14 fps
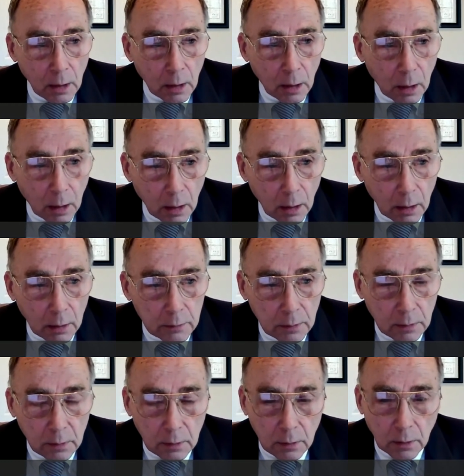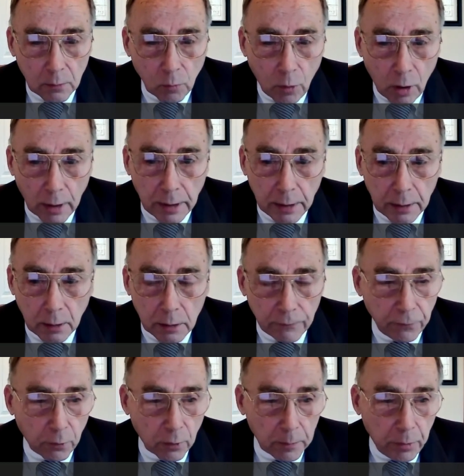Walk into the
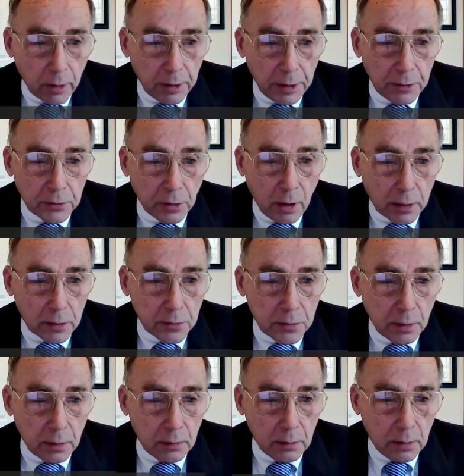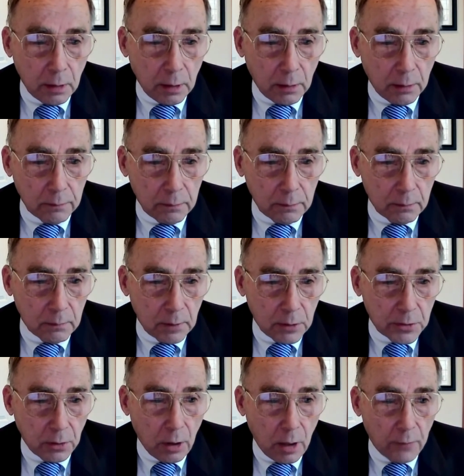four-party talks, and
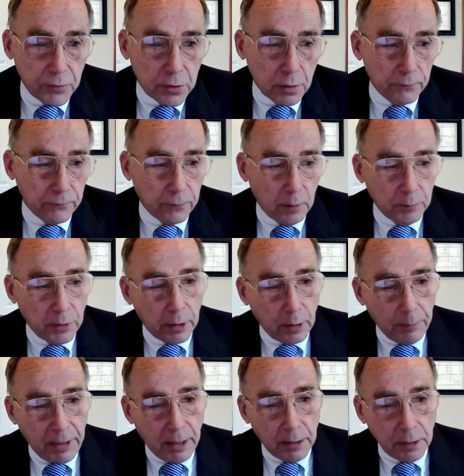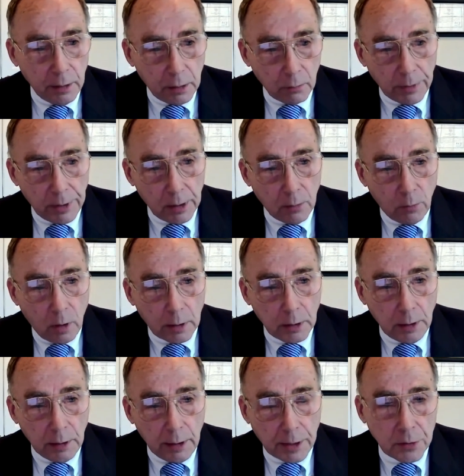there's an officer from the command in Korea
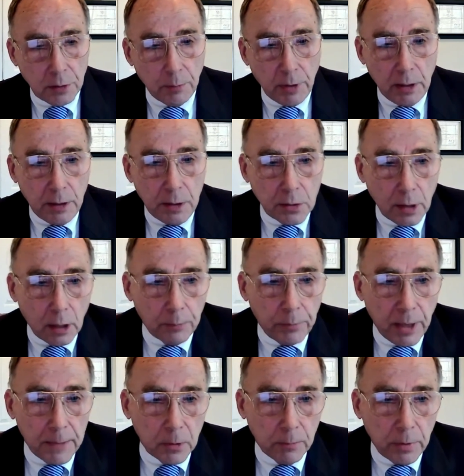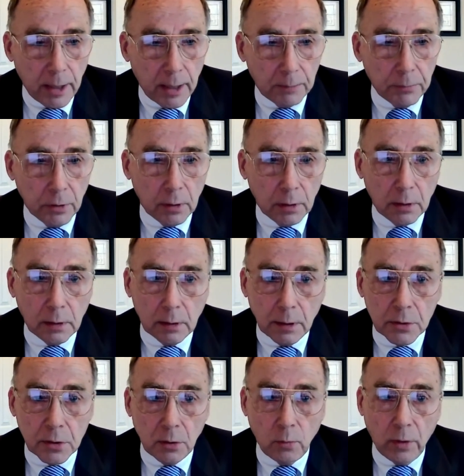walking next to me, and he's got a paperback book. And
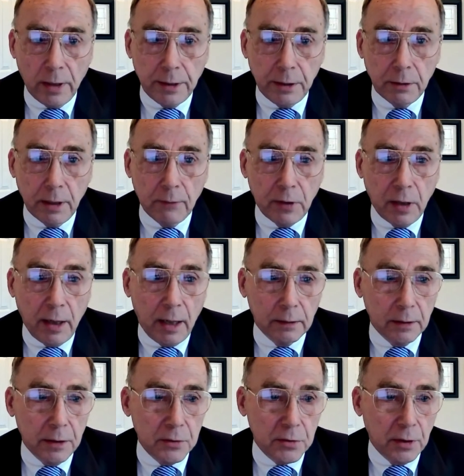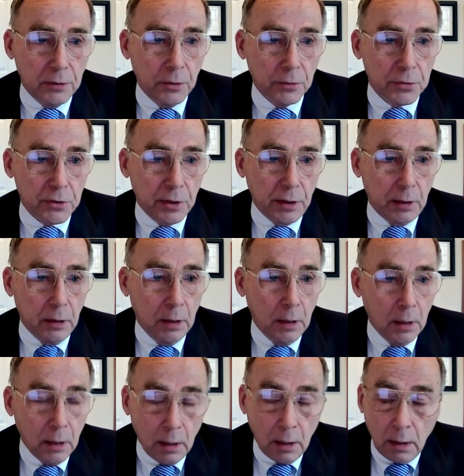I said, "Why do you have that?" He said, "You'll see."
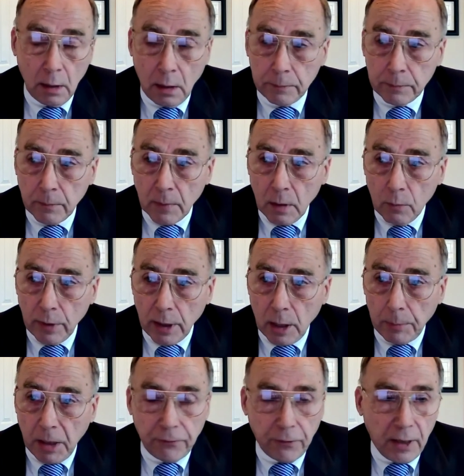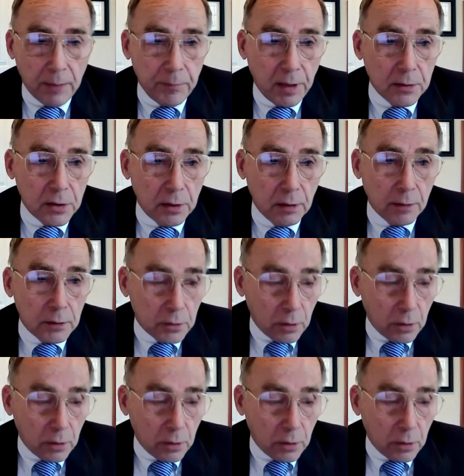We got about 5 minutes into the